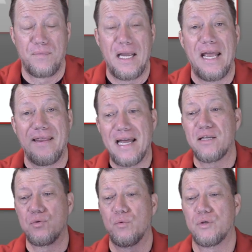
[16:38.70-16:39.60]
And
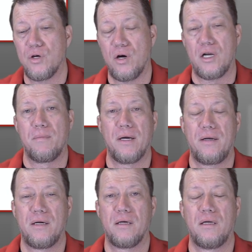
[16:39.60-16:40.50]
that's what we're talking about
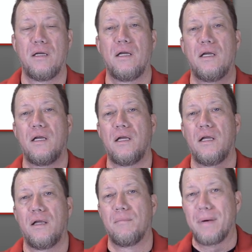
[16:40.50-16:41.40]
here.
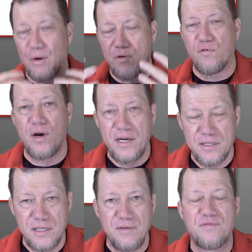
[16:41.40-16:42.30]

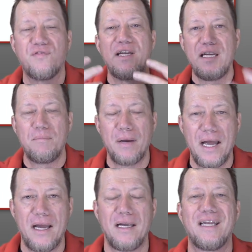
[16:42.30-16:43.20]
Paraphrasing, feeding
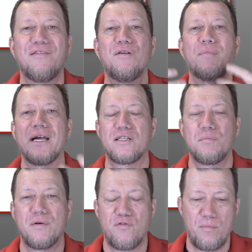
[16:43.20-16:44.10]
back, giving back
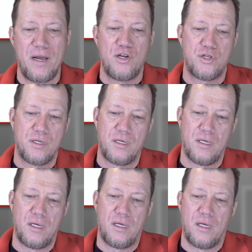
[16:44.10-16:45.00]
some information.
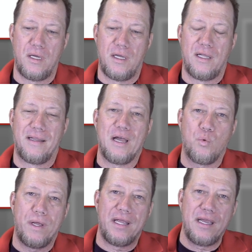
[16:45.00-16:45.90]
That
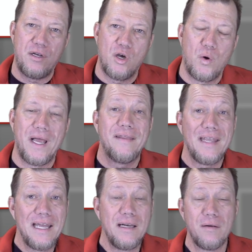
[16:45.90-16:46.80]
way they know. And
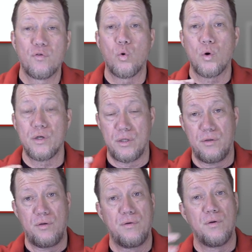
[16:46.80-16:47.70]
then, of course,
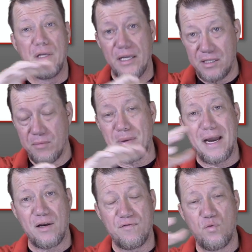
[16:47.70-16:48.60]
it's a
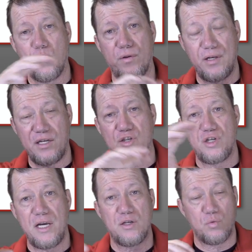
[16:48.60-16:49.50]
back and forth, an
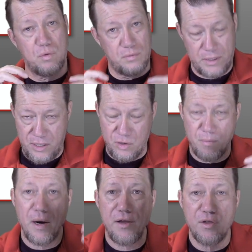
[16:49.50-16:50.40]
exchange. Well, here are
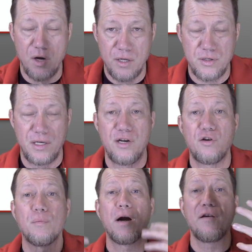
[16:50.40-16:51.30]
my thoughts, and here
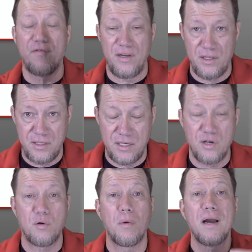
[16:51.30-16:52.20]
are my feelings,
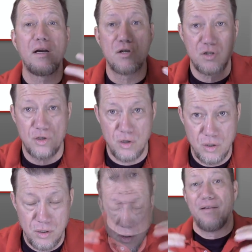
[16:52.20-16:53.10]
here are my
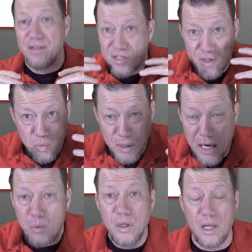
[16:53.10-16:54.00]
concerns, and this is what
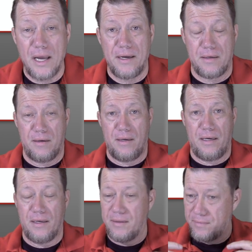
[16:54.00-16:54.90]
I would like,
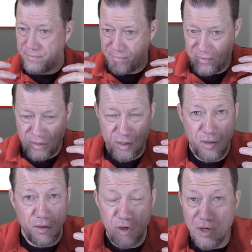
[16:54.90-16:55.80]
and
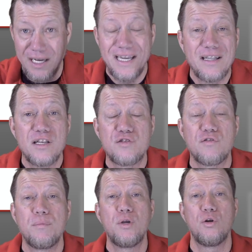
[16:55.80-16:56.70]
can I get this
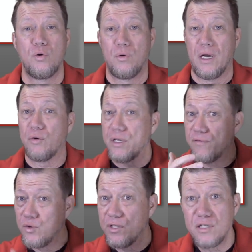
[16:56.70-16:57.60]
from you? I'll
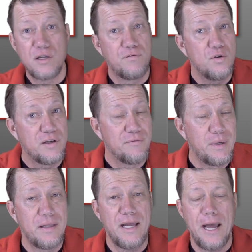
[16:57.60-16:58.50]
give you this if you give
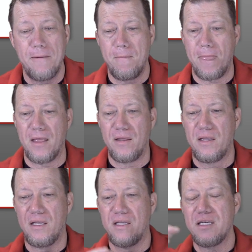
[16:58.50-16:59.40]
me that.
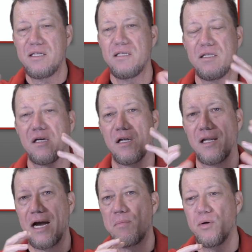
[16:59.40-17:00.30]
This is the
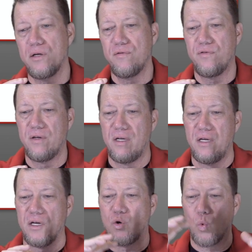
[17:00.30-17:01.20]
collaborative,
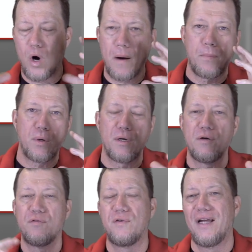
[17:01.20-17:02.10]

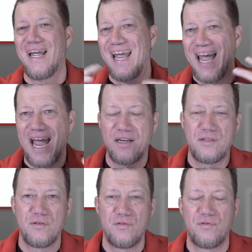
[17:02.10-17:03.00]
cooperative,
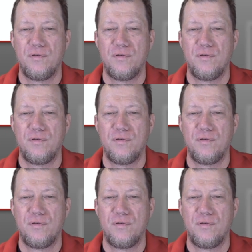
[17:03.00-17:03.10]
active,